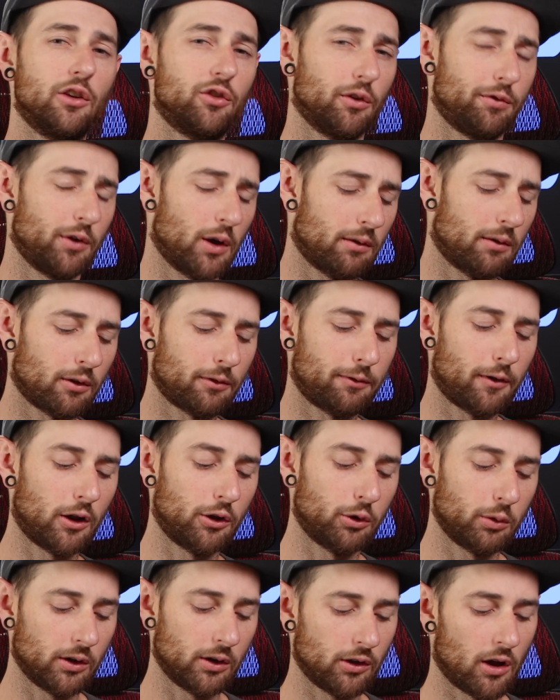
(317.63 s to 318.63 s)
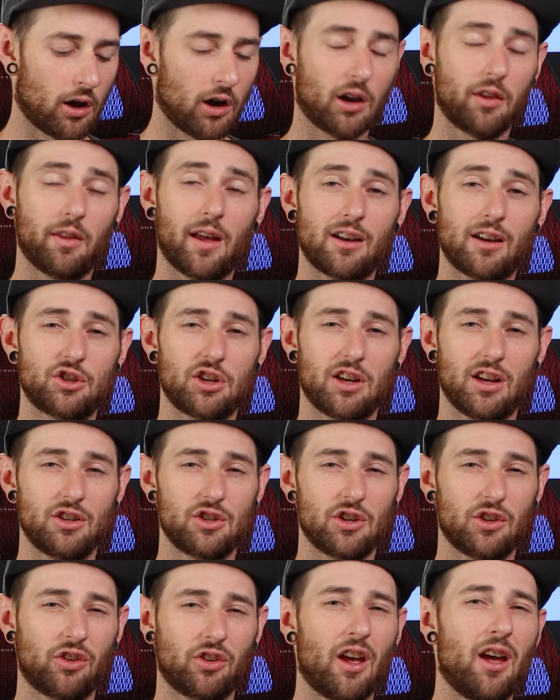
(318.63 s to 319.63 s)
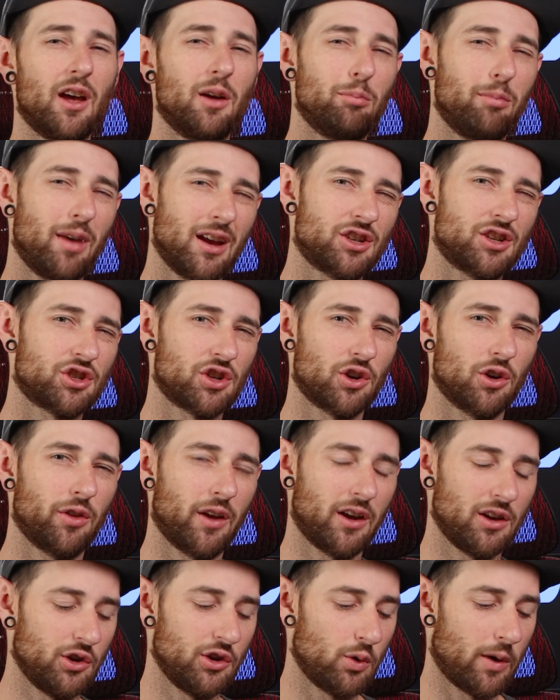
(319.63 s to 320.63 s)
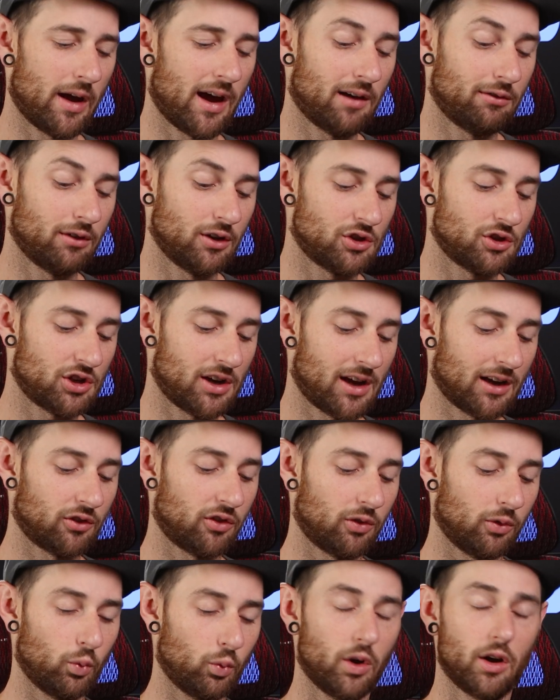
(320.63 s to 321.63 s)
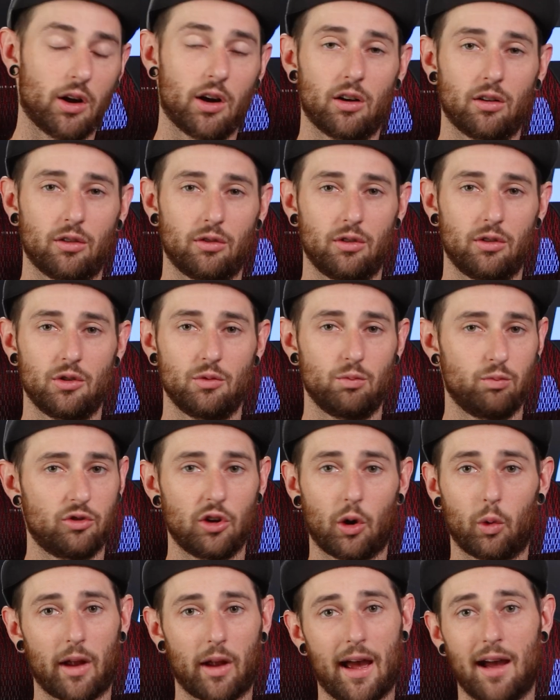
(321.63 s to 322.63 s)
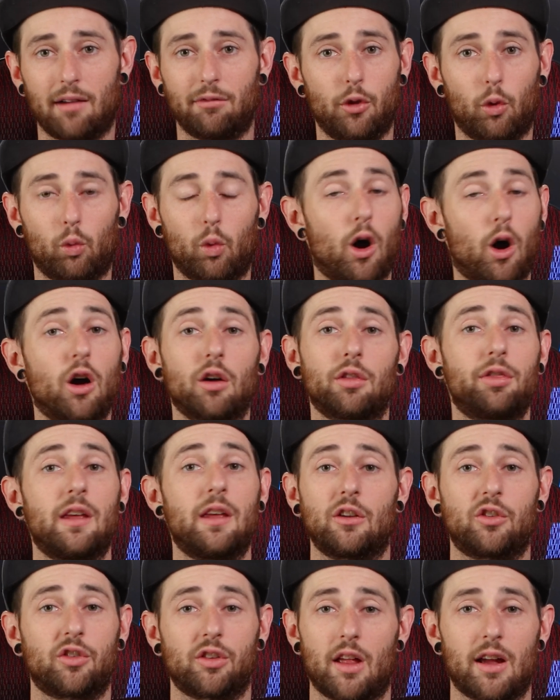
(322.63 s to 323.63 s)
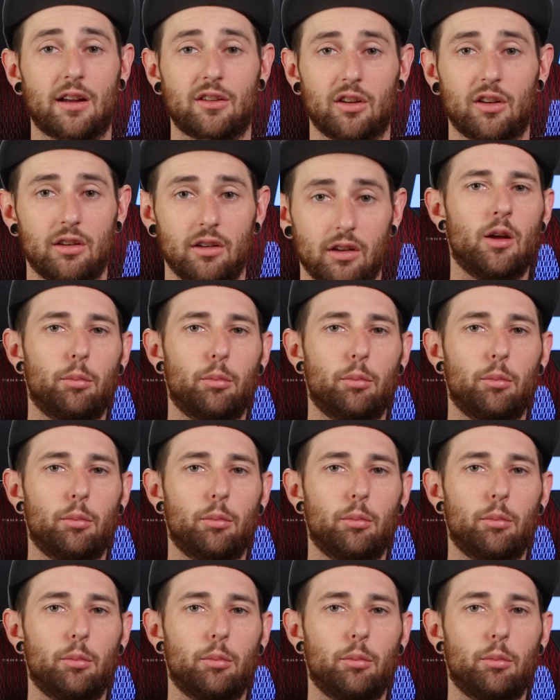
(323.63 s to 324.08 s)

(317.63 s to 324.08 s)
So if you're ever following along and that changes, make sure that you have it checked where you don't have the wrong thing selected.